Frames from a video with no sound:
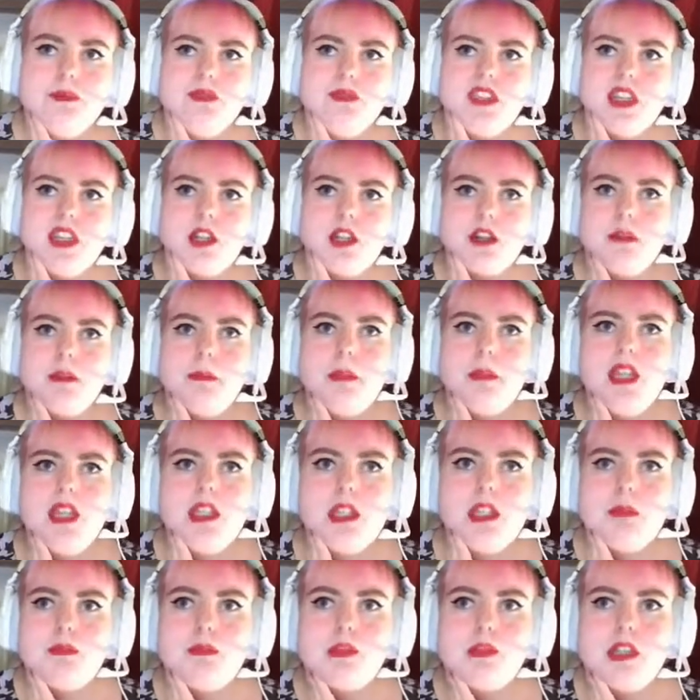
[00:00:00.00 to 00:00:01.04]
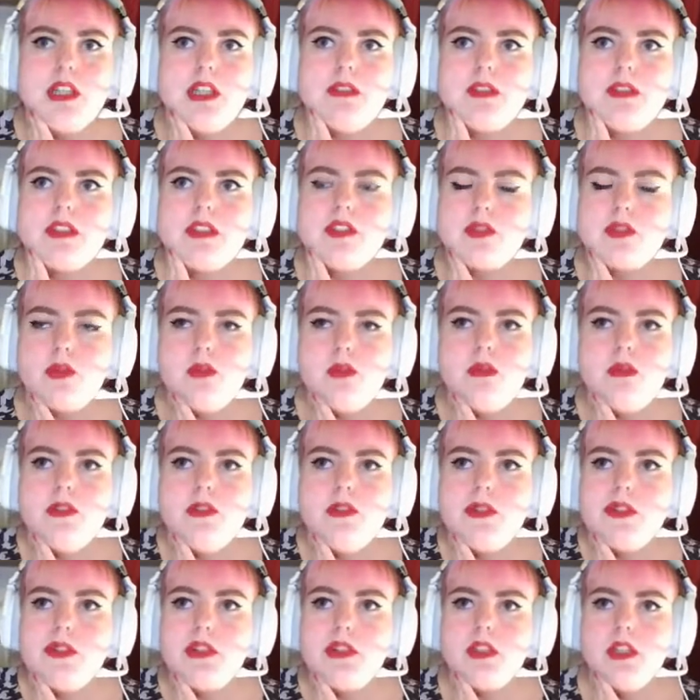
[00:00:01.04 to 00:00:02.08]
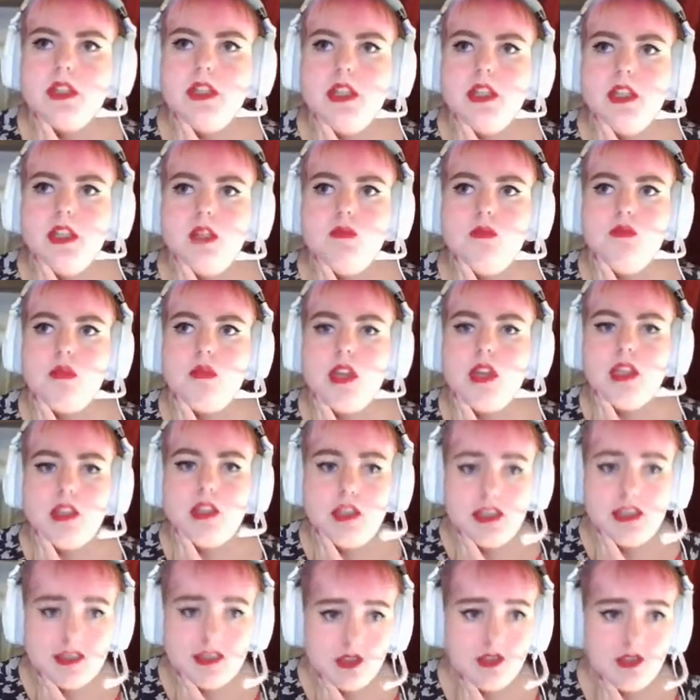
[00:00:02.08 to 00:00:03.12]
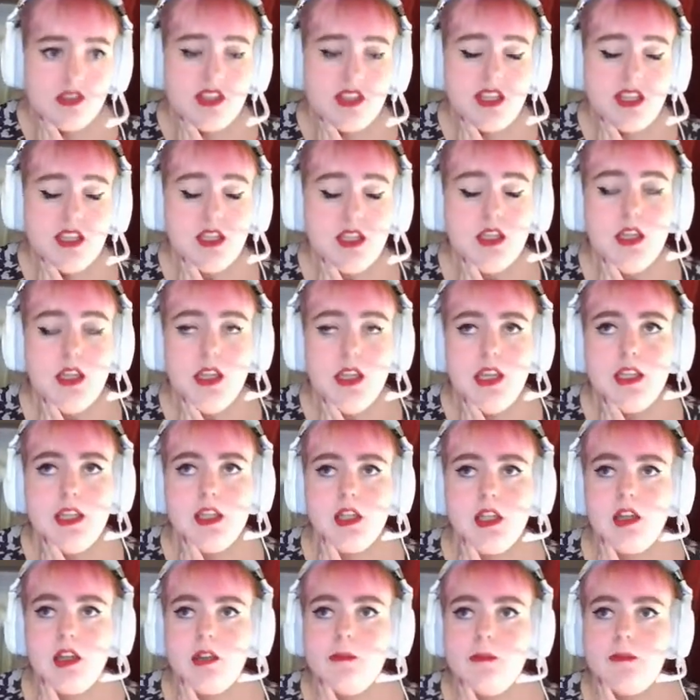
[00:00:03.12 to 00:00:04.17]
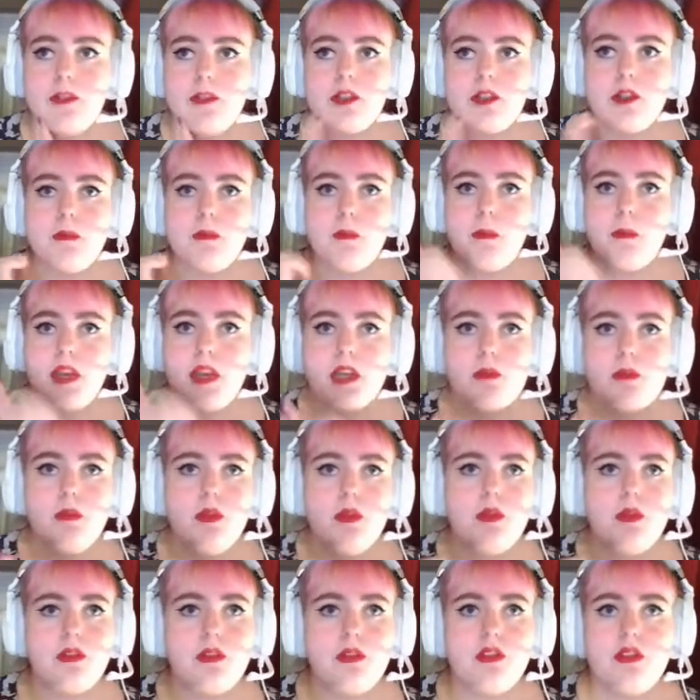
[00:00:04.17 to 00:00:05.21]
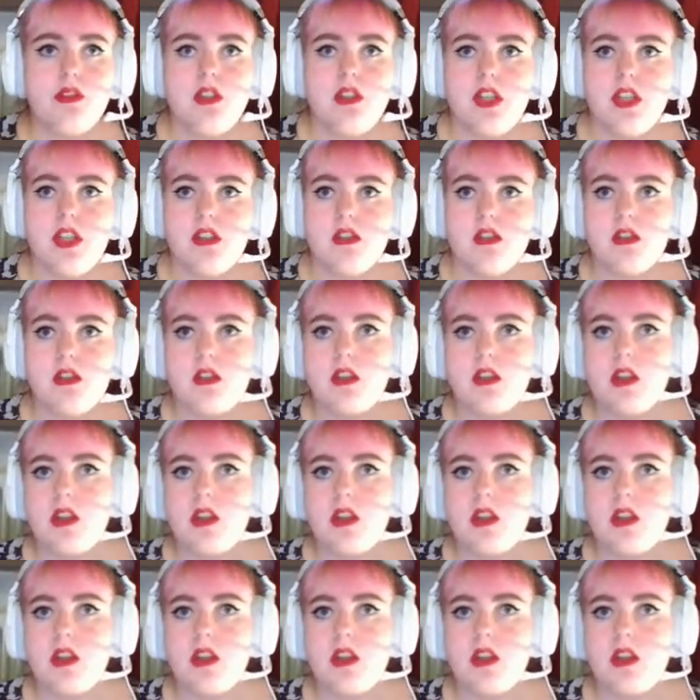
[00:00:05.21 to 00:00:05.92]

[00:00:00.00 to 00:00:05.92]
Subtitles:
There are many private schools, and as you say, they offer MacBooks and